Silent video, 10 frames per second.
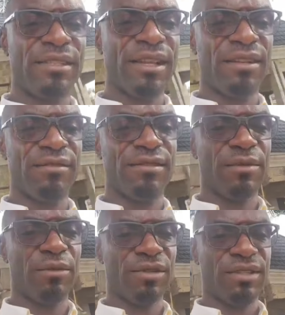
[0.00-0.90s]
that lives
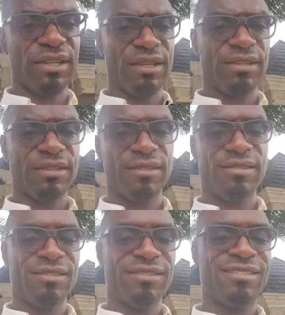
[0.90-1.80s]
amongst the
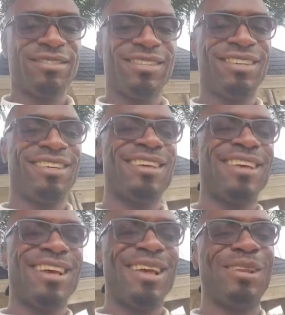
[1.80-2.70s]
angels.
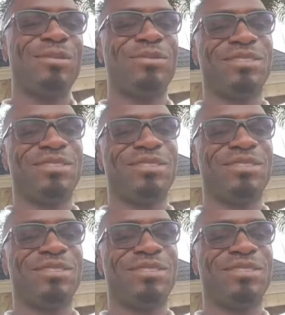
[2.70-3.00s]
I love